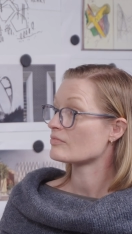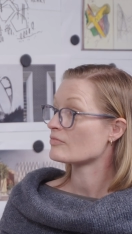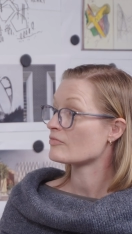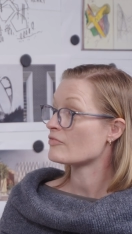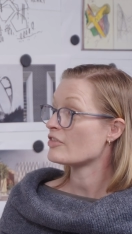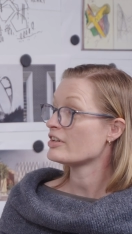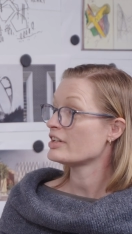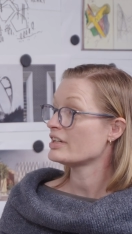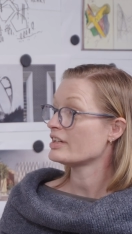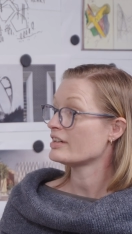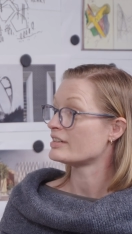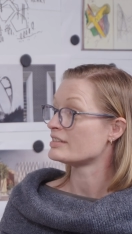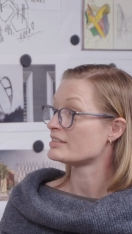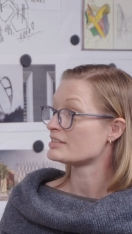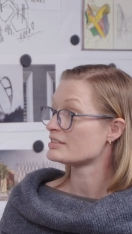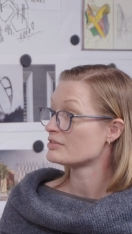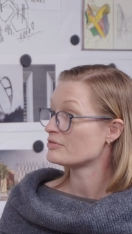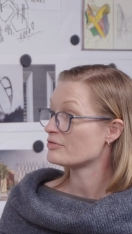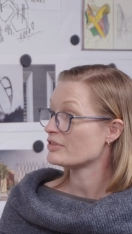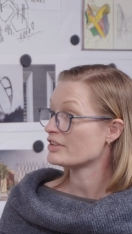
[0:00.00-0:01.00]
Very
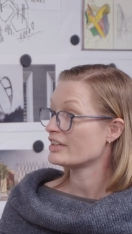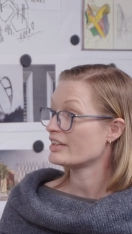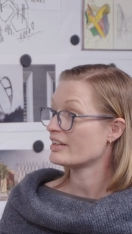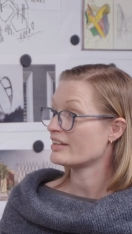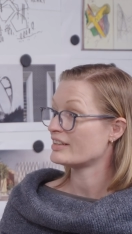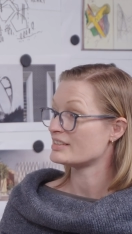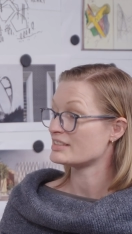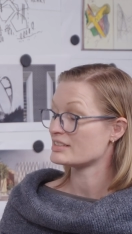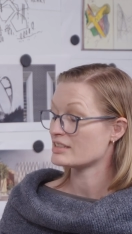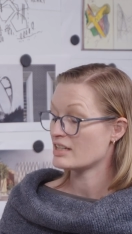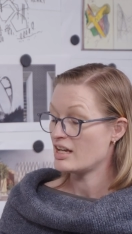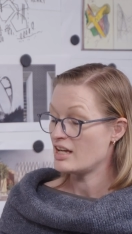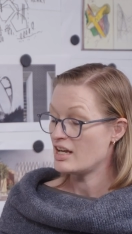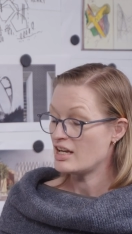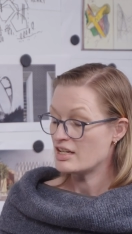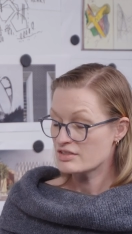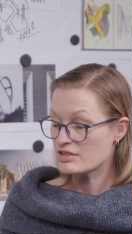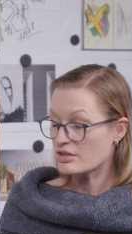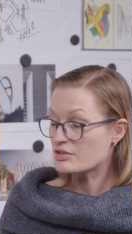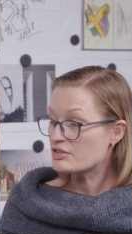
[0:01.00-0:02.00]
nice, very nice.
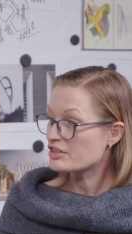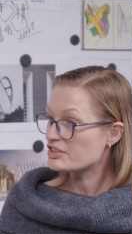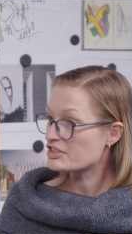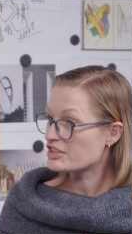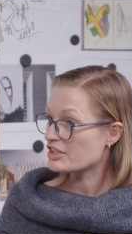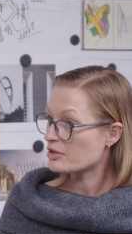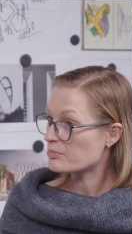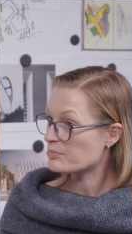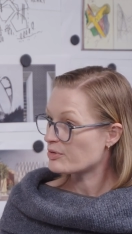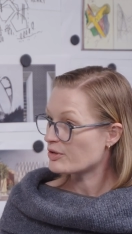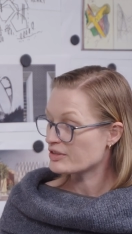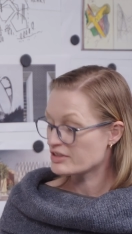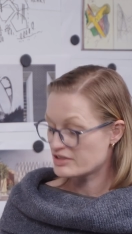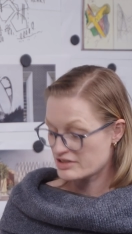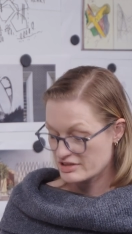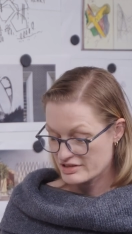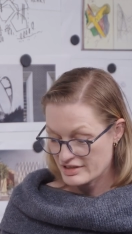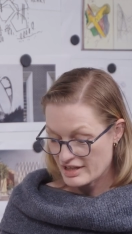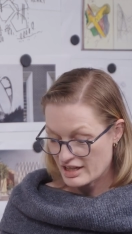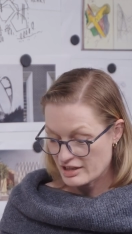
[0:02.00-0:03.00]
So touching upon
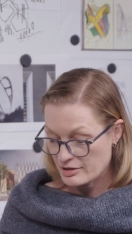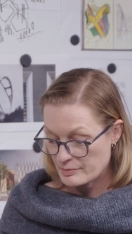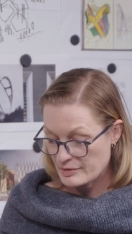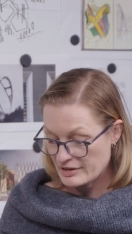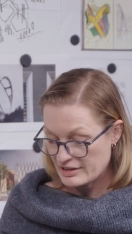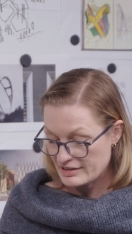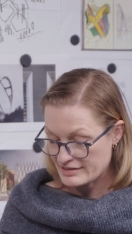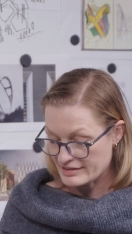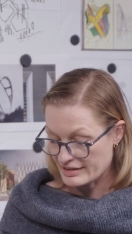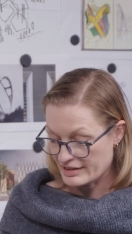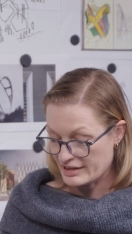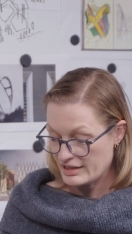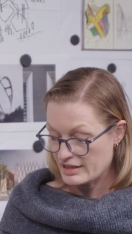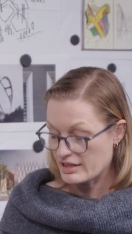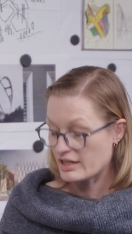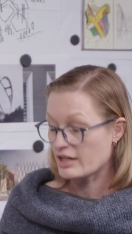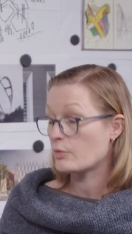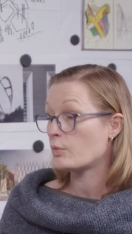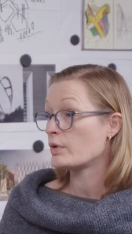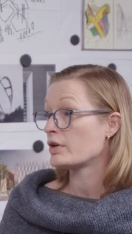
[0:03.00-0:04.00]
sustainability,
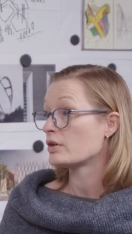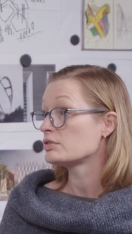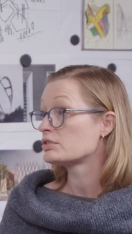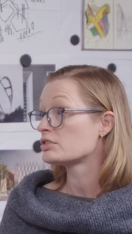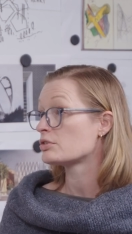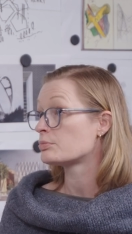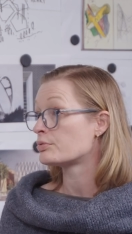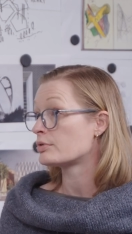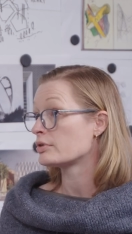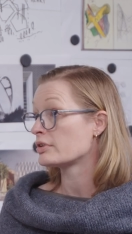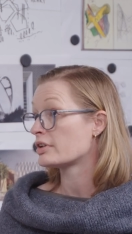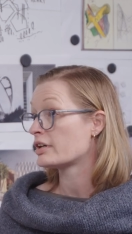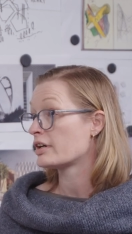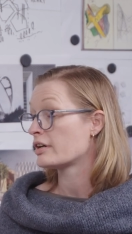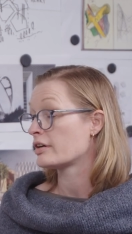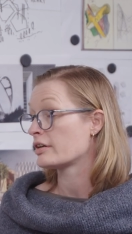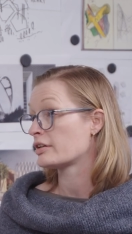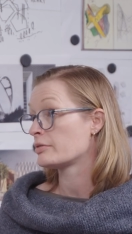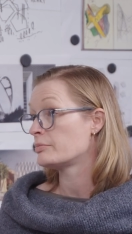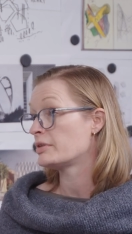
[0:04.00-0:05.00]
we also brought
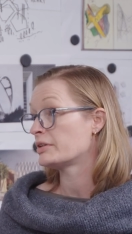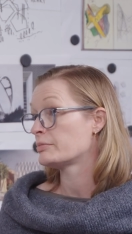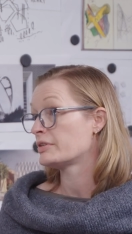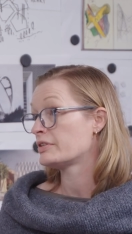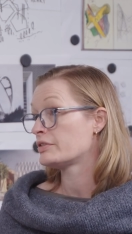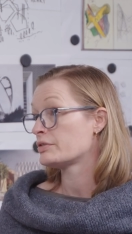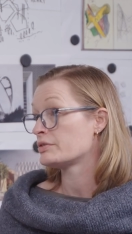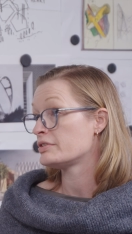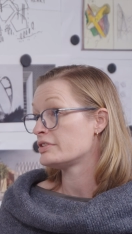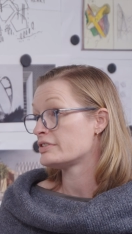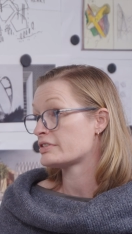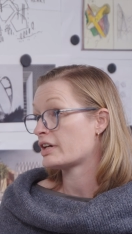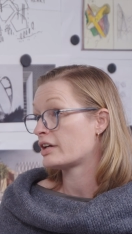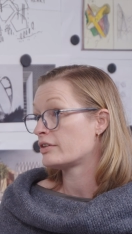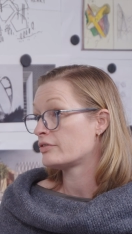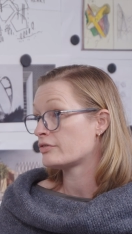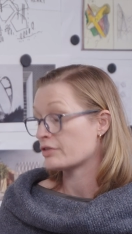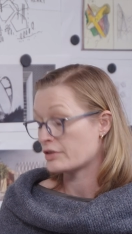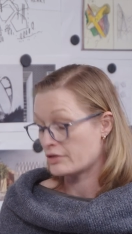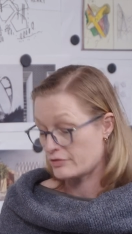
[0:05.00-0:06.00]
our commitment to
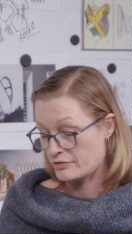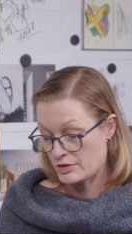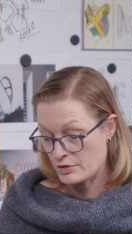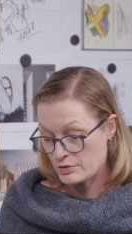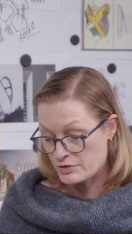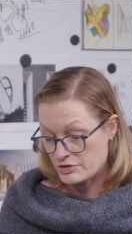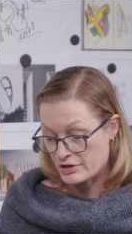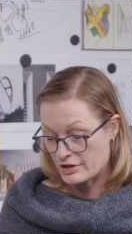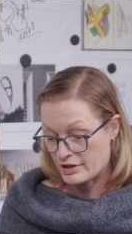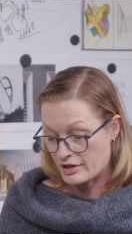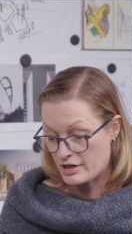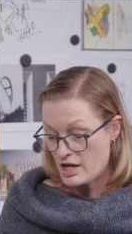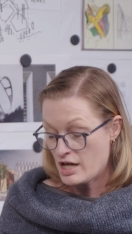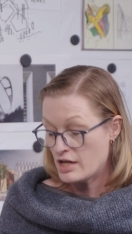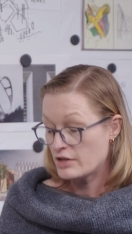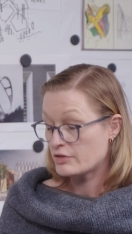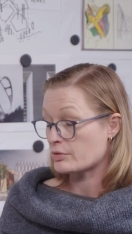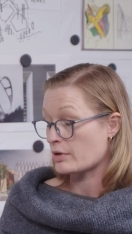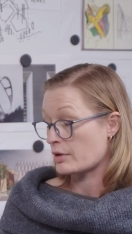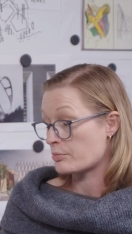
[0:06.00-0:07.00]
design for the future
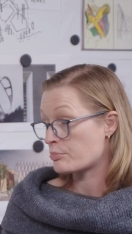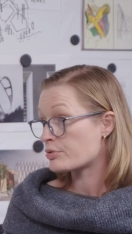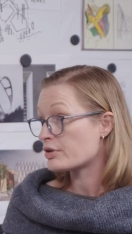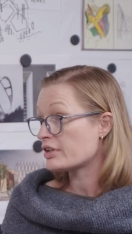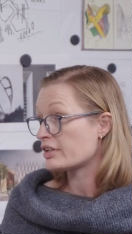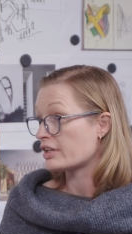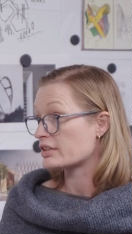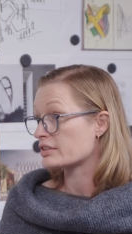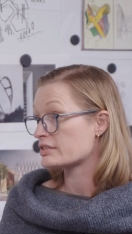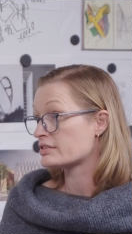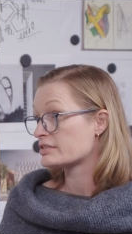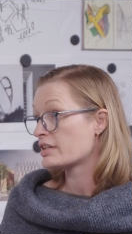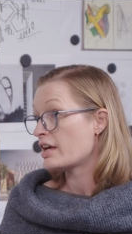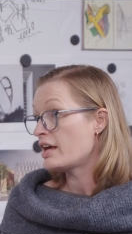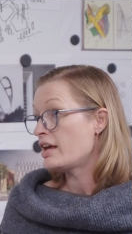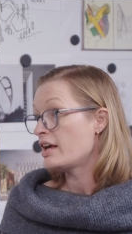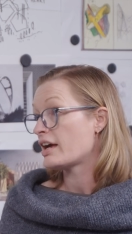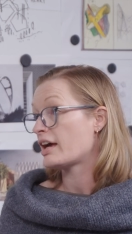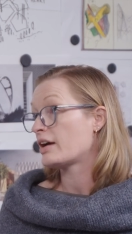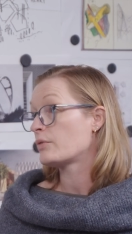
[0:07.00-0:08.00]
to our products.
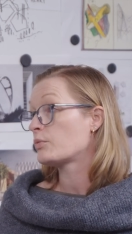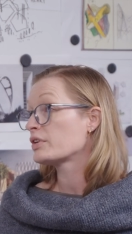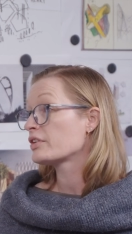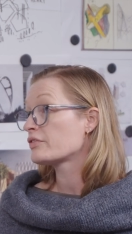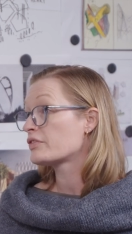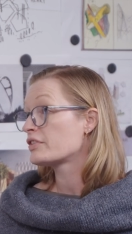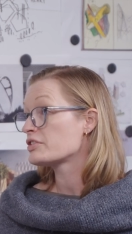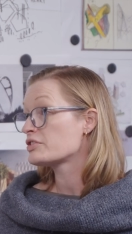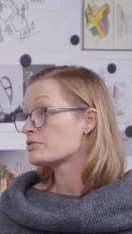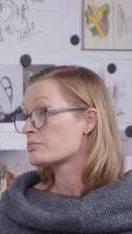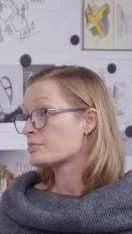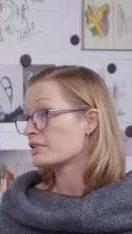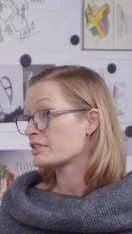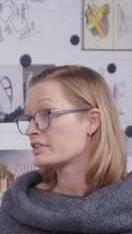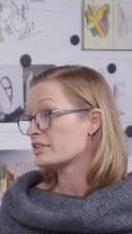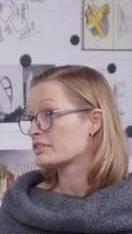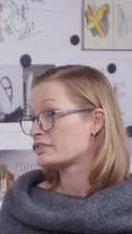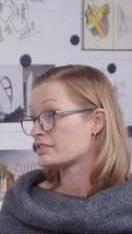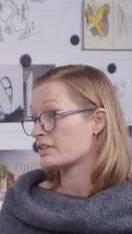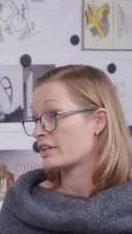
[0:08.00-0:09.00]
And one of those
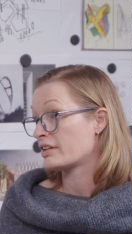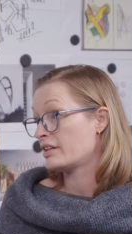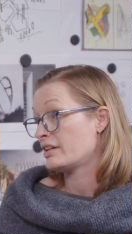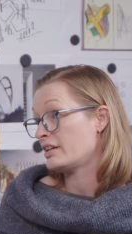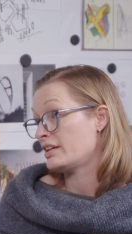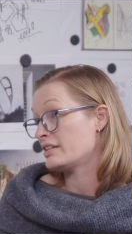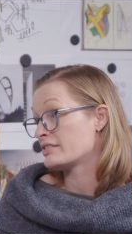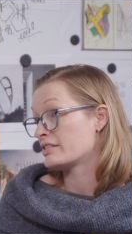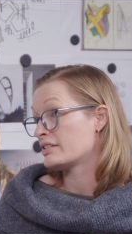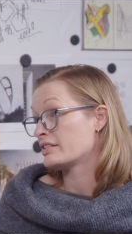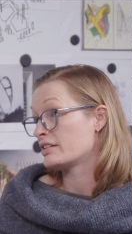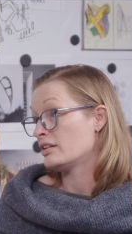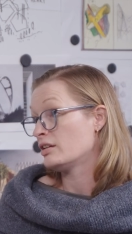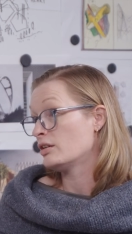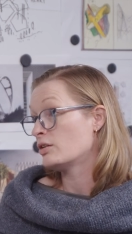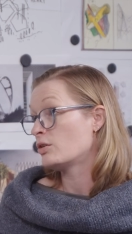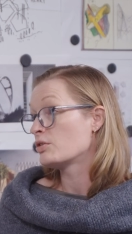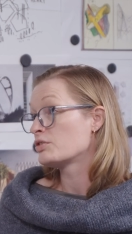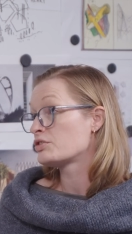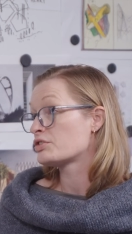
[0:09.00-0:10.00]
products is the
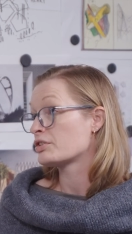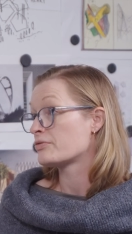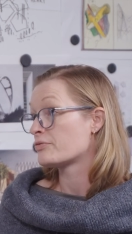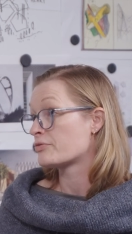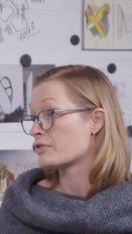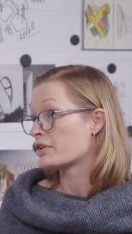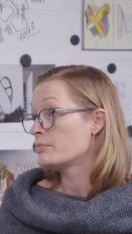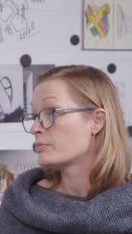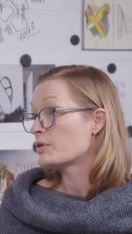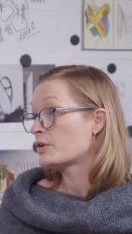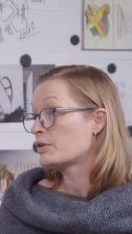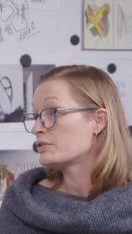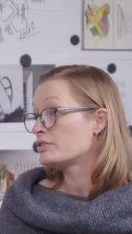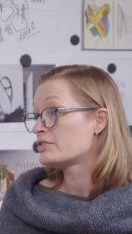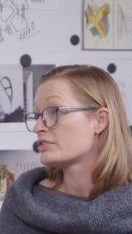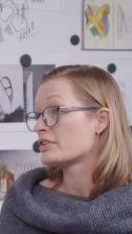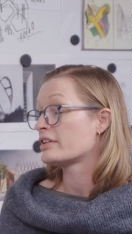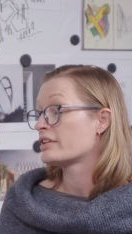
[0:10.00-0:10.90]
launch of Remode